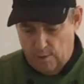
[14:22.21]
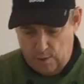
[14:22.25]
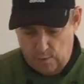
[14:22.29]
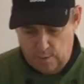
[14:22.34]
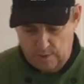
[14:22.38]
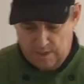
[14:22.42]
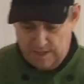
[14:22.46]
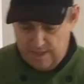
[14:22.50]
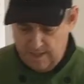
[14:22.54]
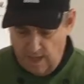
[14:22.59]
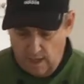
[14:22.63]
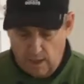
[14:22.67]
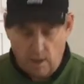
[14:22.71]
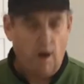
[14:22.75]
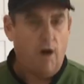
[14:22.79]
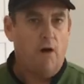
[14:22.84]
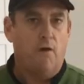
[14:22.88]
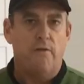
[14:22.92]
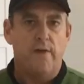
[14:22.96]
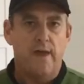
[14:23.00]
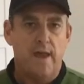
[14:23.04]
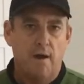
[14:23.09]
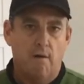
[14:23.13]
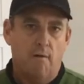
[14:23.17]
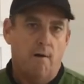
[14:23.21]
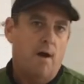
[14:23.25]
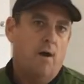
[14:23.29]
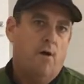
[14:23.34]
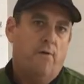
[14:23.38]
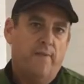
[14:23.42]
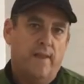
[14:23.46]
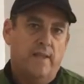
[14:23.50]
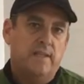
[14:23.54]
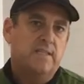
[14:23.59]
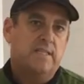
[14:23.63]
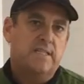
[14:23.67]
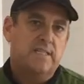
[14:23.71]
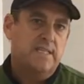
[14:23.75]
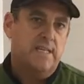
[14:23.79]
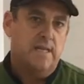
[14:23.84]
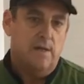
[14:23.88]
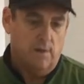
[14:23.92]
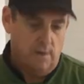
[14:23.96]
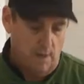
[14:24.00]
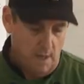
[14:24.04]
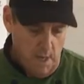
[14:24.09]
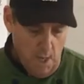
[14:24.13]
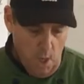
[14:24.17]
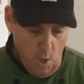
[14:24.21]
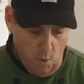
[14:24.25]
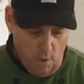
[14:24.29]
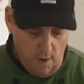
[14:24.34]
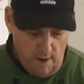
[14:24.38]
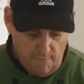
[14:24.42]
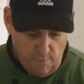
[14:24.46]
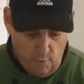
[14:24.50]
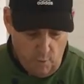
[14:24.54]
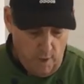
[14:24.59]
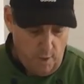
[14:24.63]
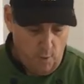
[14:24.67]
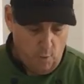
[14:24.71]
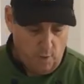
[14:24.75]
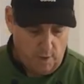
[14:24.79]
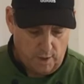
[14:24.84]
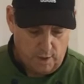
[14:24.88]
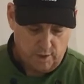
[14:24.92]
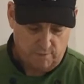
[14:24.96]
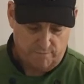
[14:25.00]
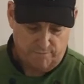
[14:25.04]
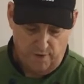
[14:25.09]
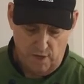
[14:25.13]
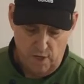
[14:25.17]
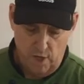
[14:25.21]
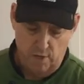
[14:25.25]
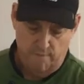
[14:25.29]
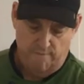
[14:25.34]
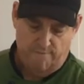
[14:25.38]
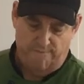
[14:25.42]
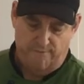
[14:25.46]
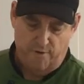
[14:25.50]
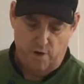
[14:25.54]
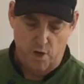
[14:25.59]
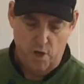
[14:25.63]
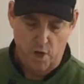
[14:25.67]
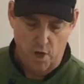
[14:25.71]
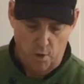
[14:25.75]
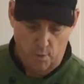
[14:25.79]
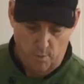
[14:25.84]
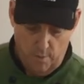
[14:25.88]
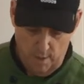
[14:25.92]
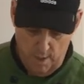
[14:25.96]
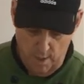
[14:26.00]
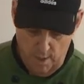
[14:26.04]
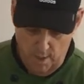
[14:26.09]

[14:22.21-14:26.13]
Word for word: which would suck all the air out and then seal it. Whatever way works for you. For you.